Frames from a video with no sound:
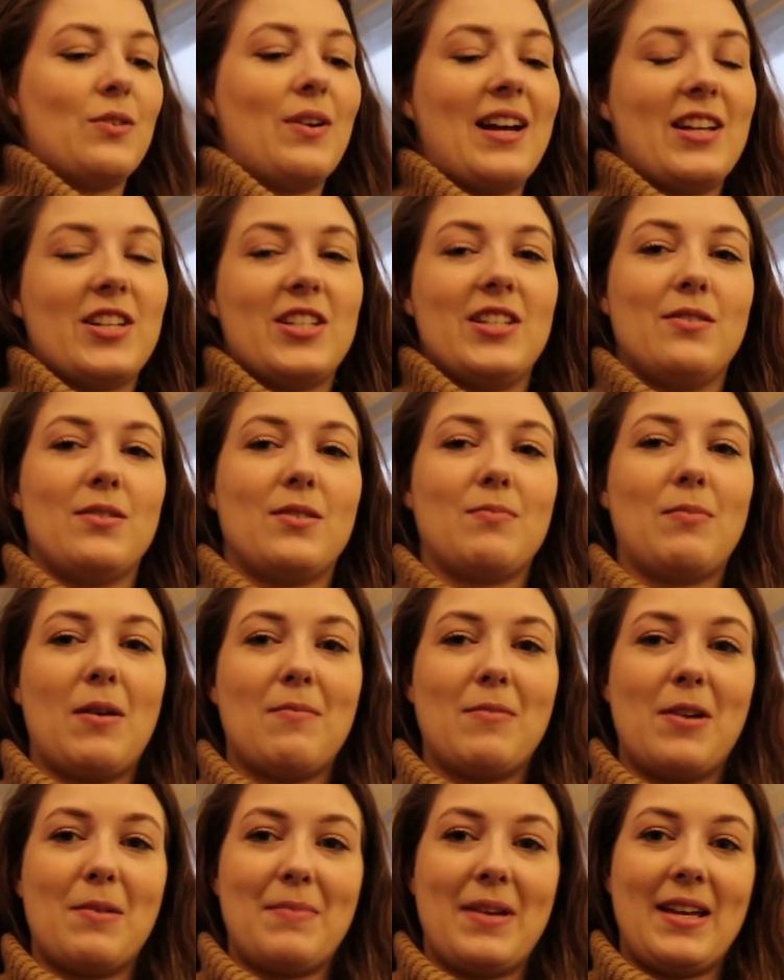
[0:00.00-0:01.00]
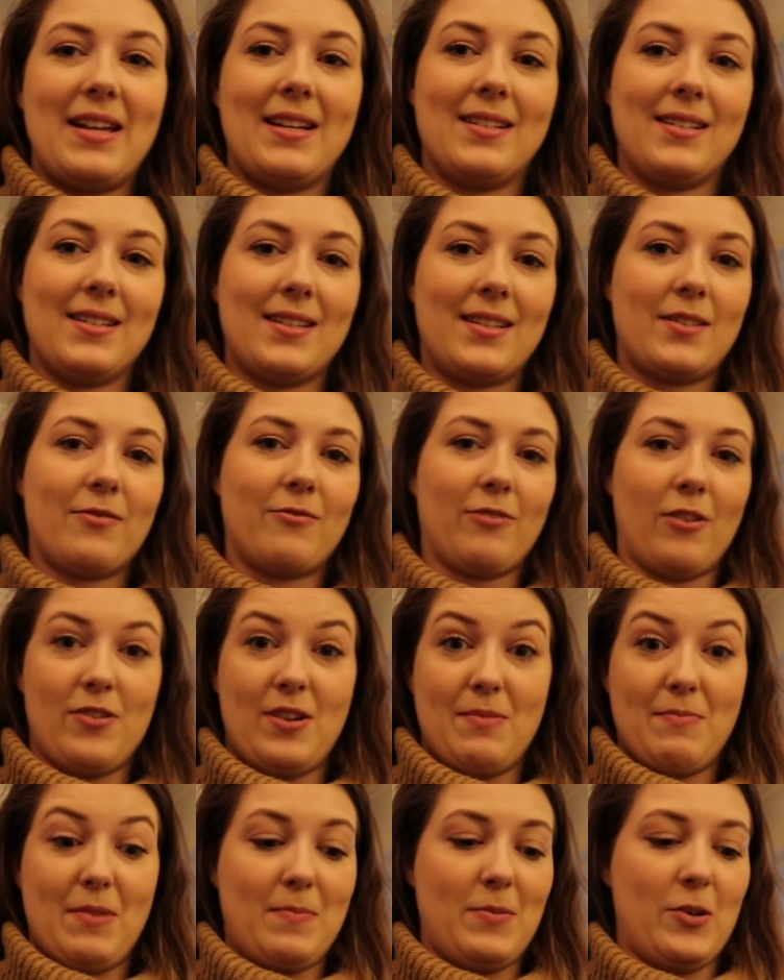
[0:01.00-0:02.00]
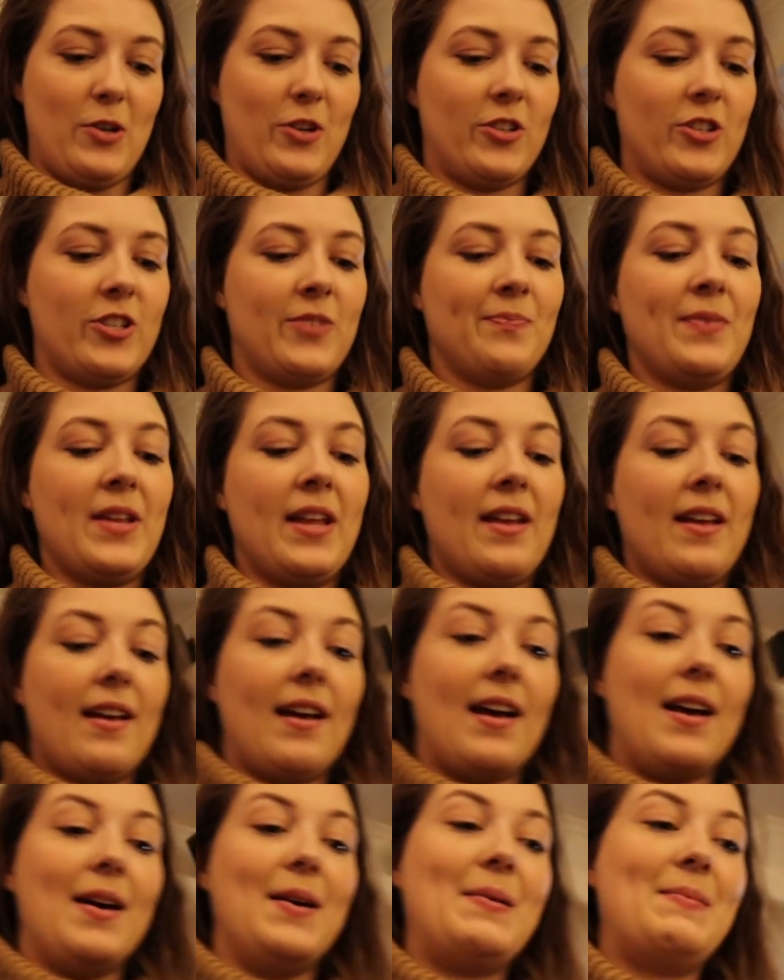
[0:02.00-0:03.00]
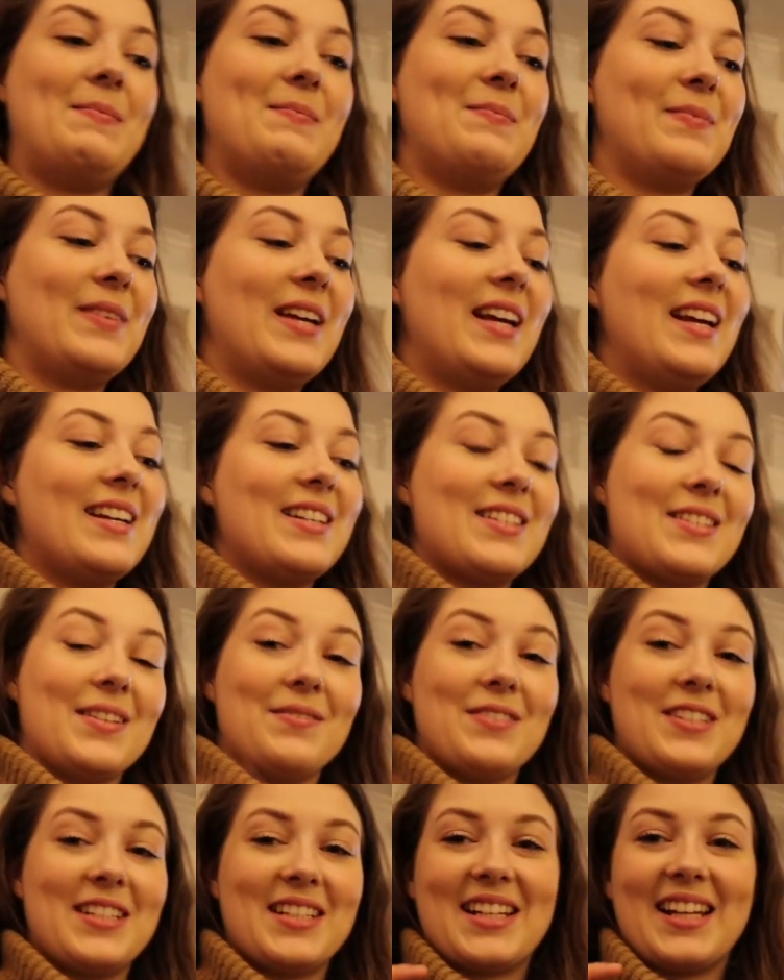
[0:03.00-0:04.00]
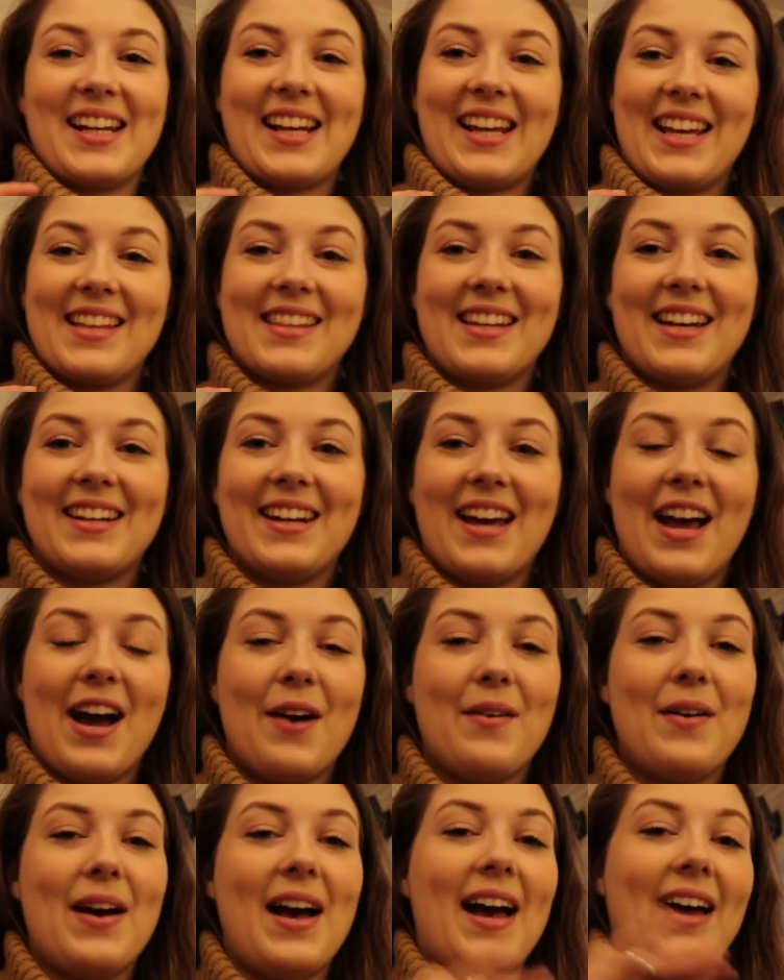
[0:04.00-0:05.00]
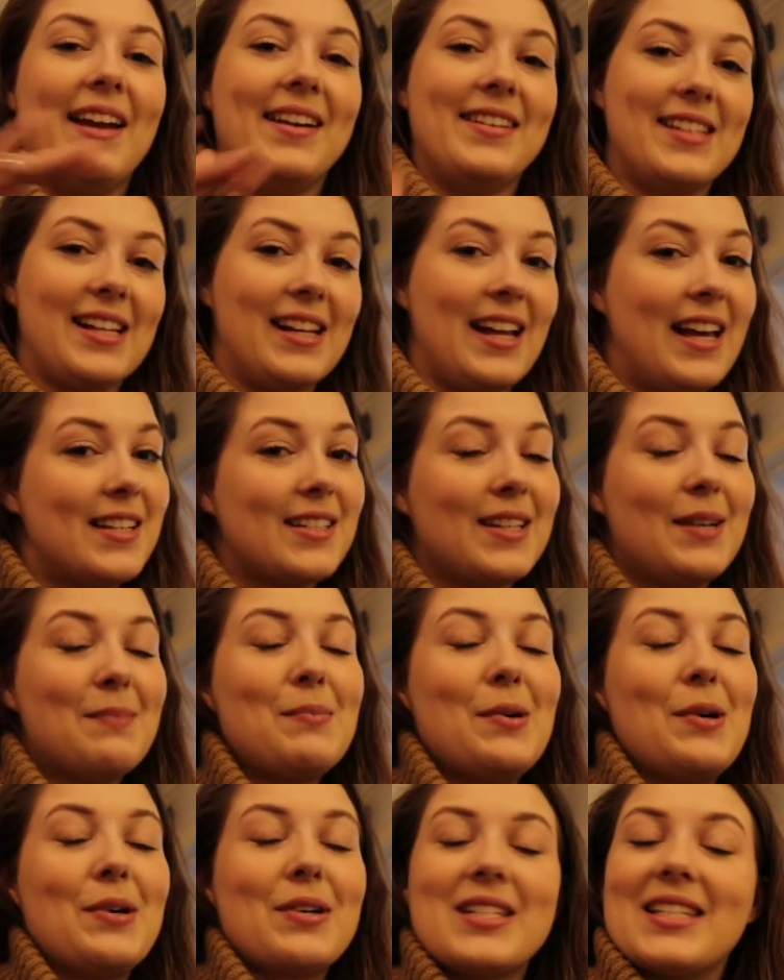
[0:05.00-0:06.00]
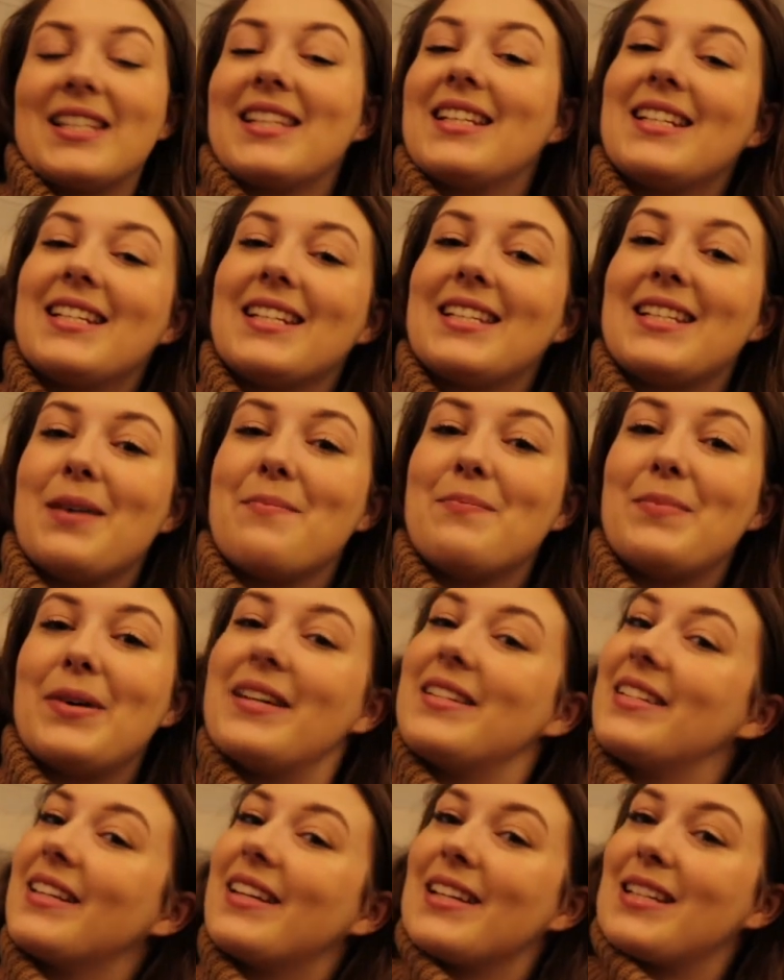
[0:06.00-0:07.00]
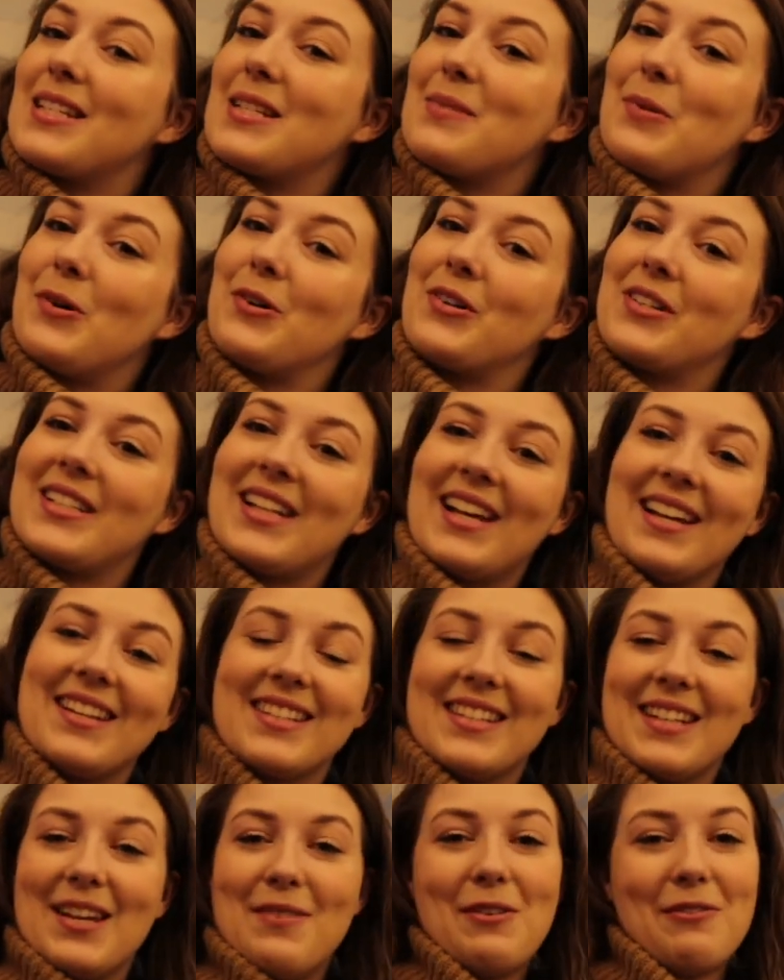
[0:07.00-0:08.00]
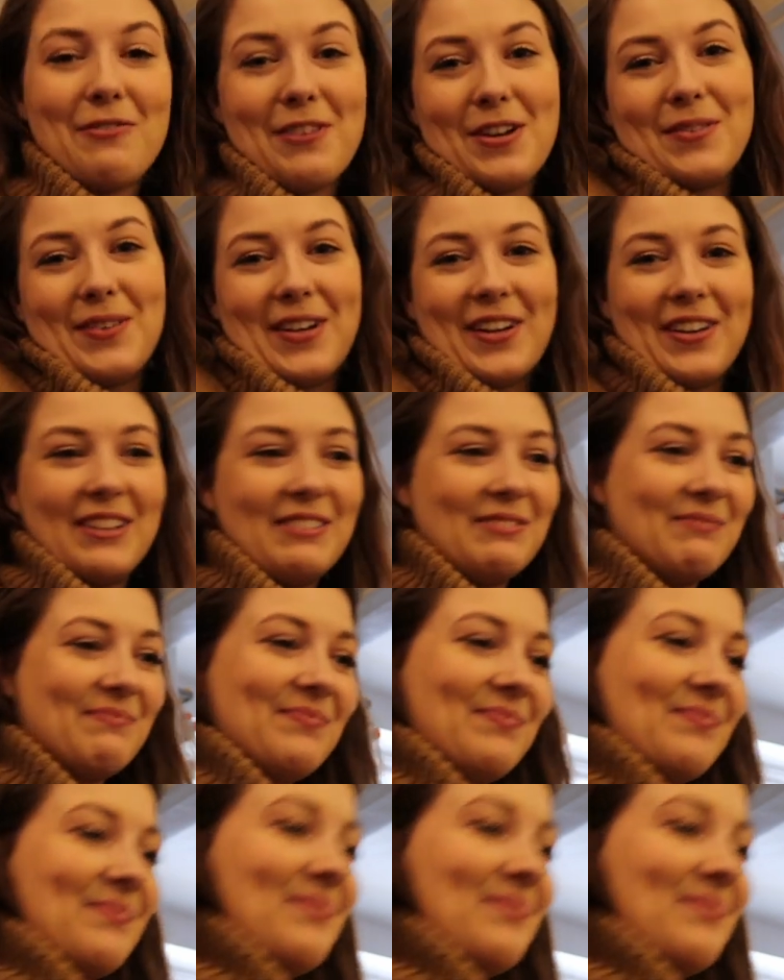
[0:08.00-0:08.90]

Actually it was by my bins, thrown in my bush. So I'm just gonna get that now and let's unbox the December DEGUSTABOX and see what food we got.